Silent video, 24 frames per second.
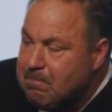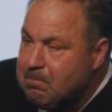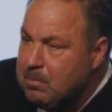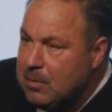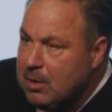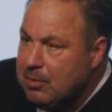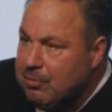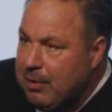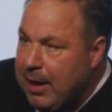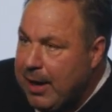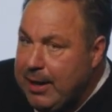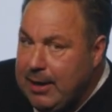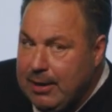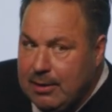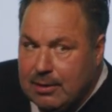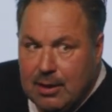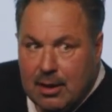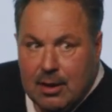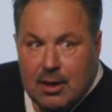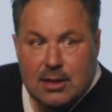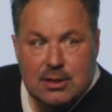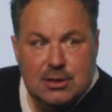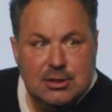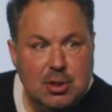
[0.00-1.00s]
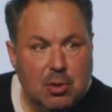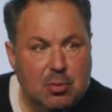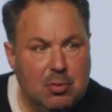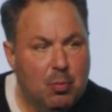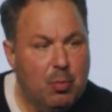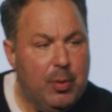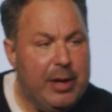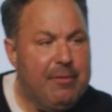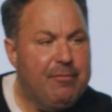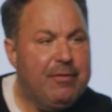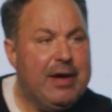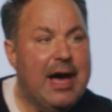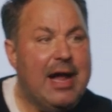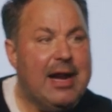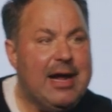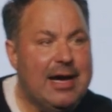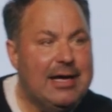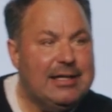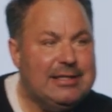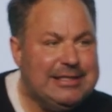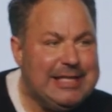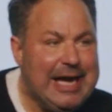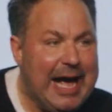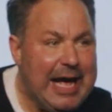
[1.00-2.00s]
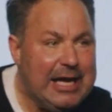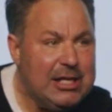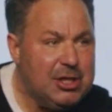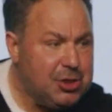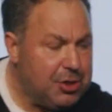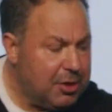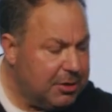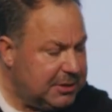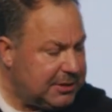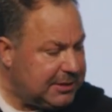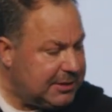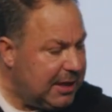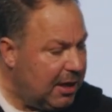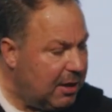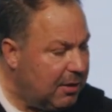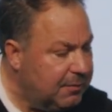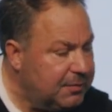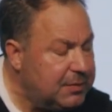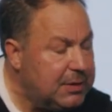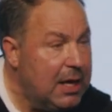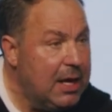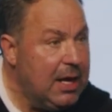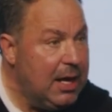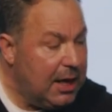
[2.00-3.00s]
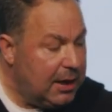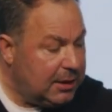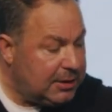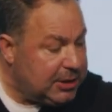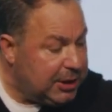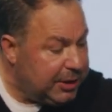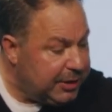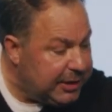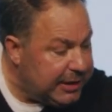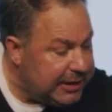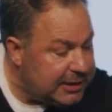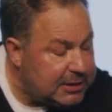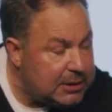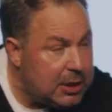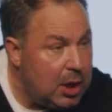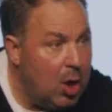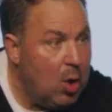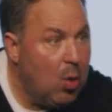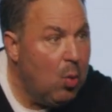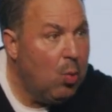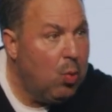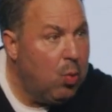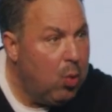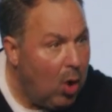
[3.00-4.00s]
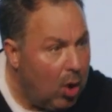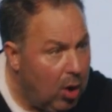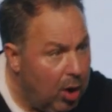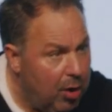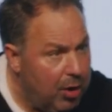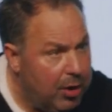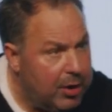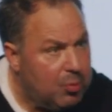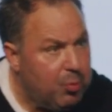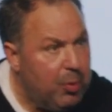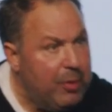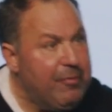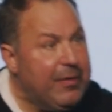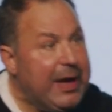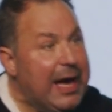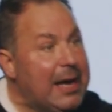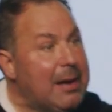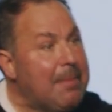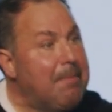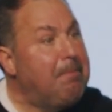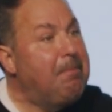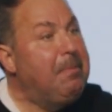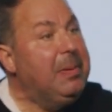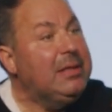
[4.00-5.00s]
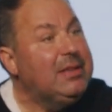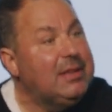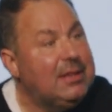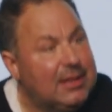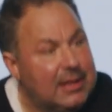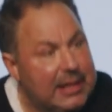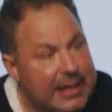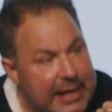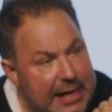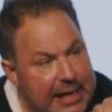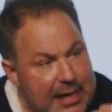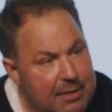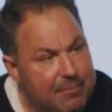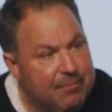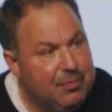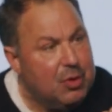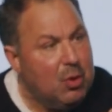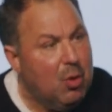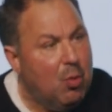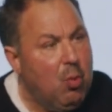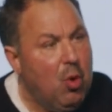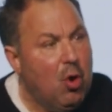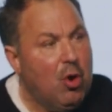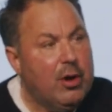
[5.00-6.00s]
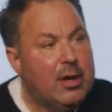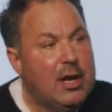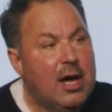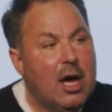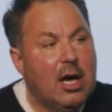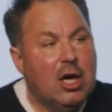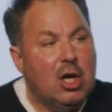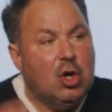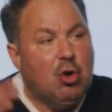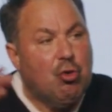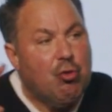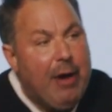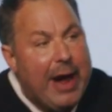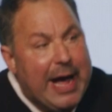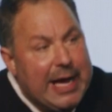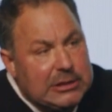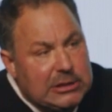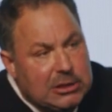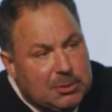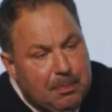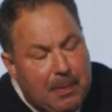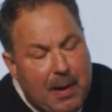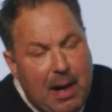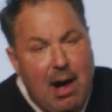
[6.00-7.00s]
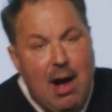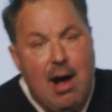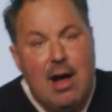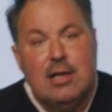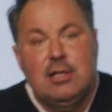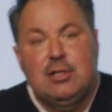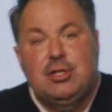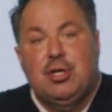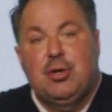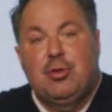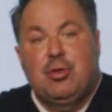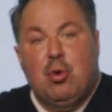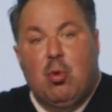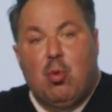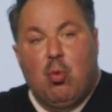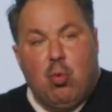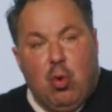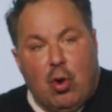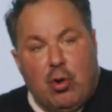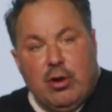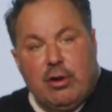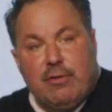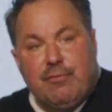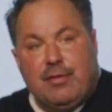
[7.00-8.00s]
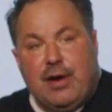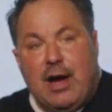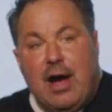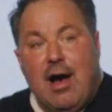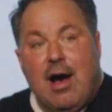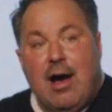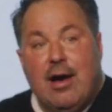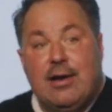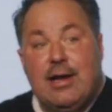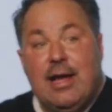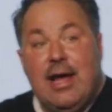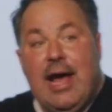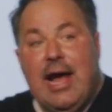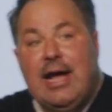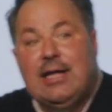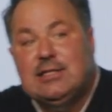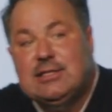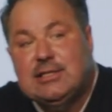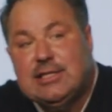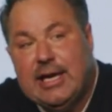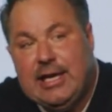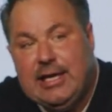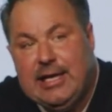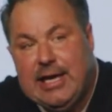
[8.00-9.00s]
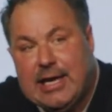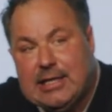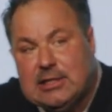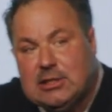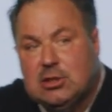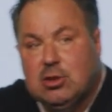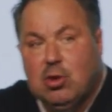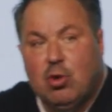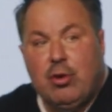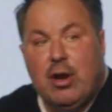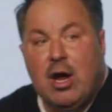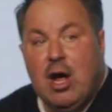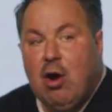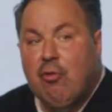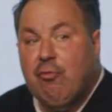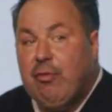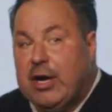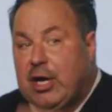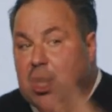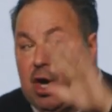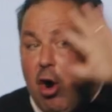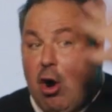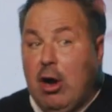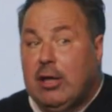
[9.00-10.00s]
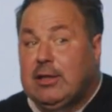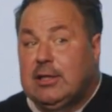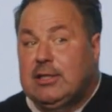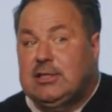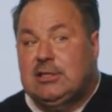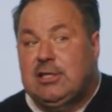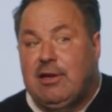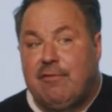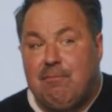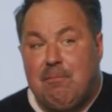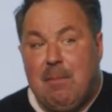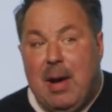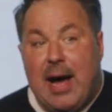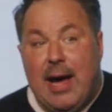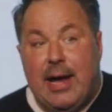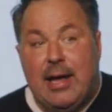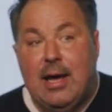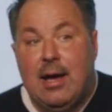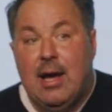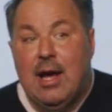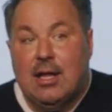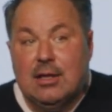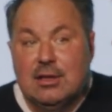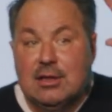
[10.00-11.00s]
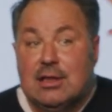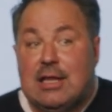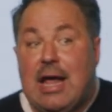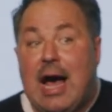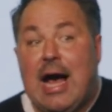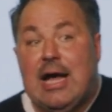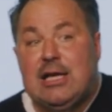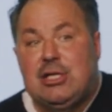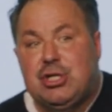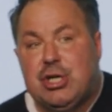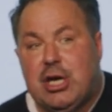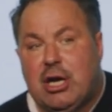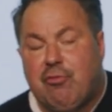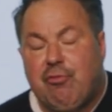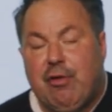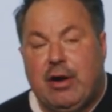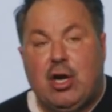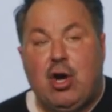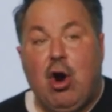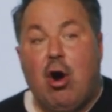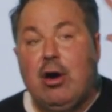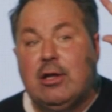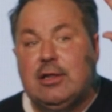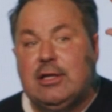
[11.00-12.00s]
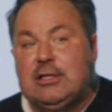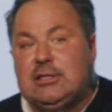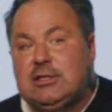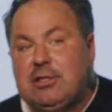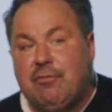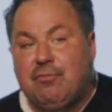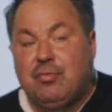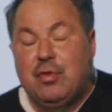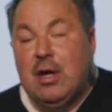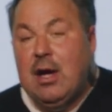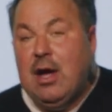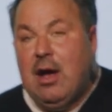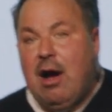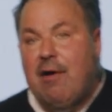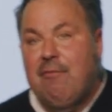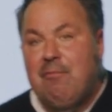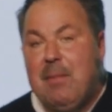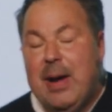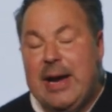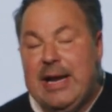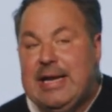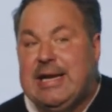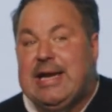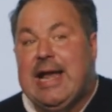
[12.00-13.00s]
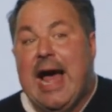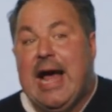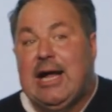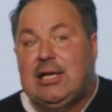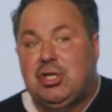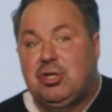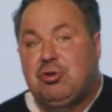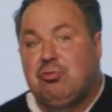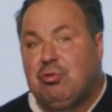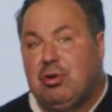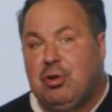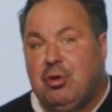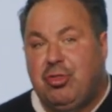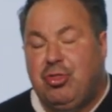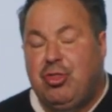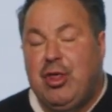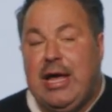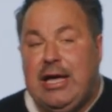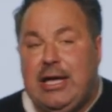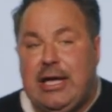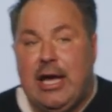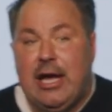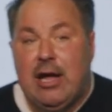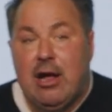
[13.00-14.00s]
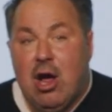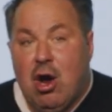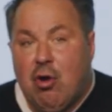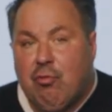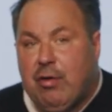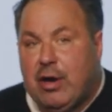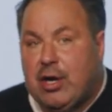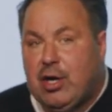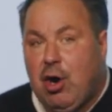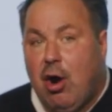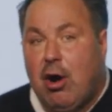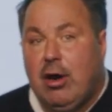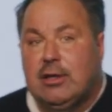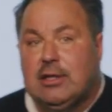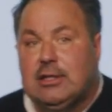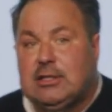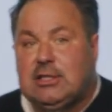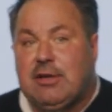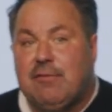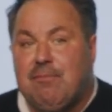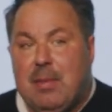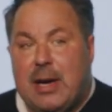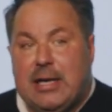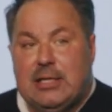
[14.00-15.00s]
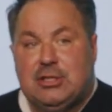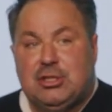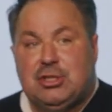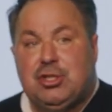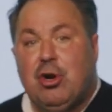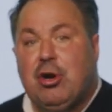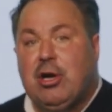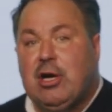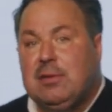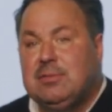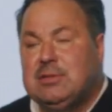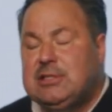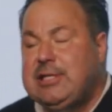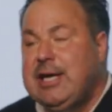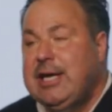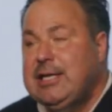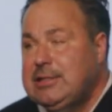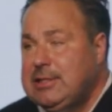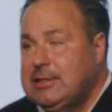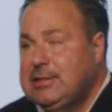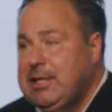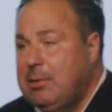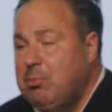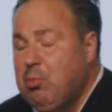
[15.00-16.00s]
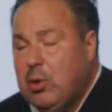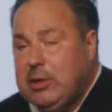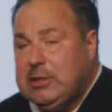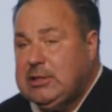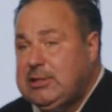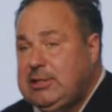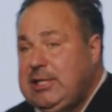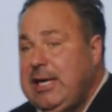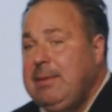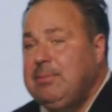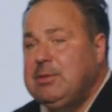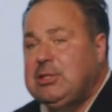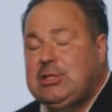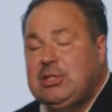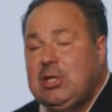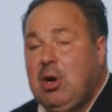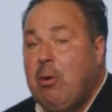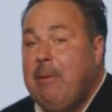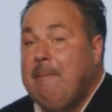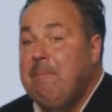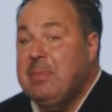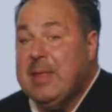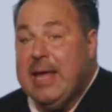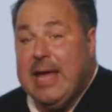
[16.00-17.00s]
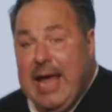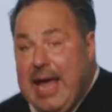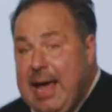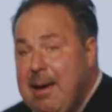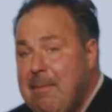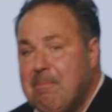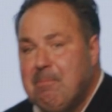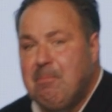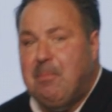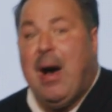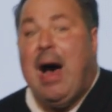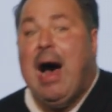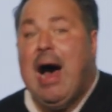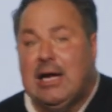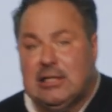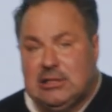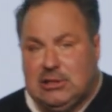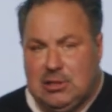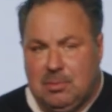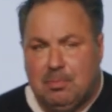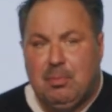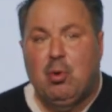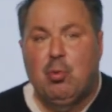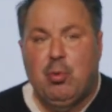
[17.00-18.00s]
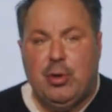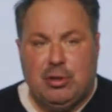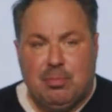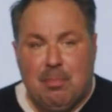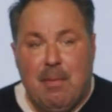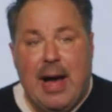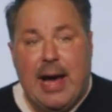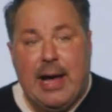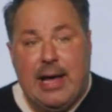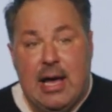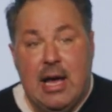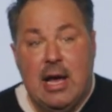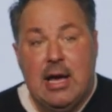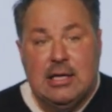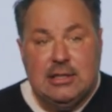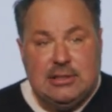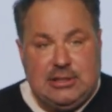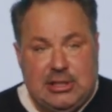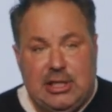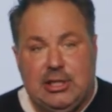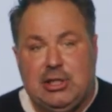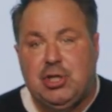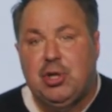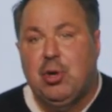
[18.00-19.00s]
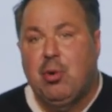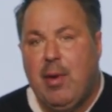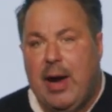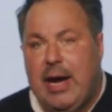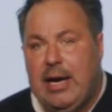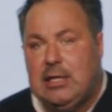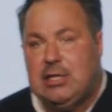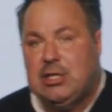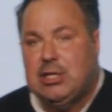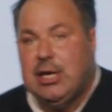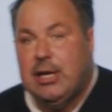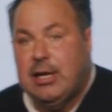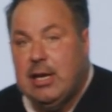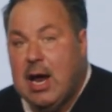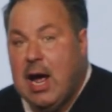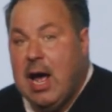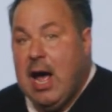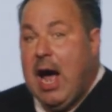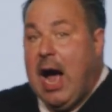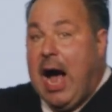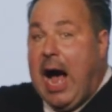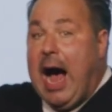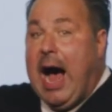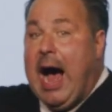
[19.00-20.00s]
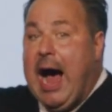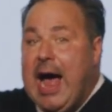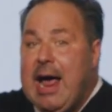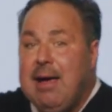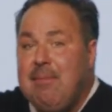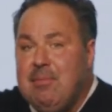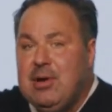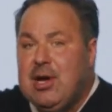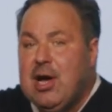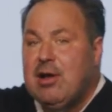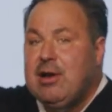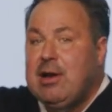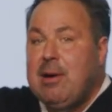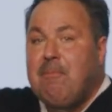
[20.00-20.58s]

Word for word: Right? So we've got to attach ourselves to this word. We've got to believe the word, grasp onto the word of God, and say, Yes, Lord, regardless of my logic, regardless of, of my natural thinking, regardless of my circumstances and what seems so impossible with my situation, I'm going to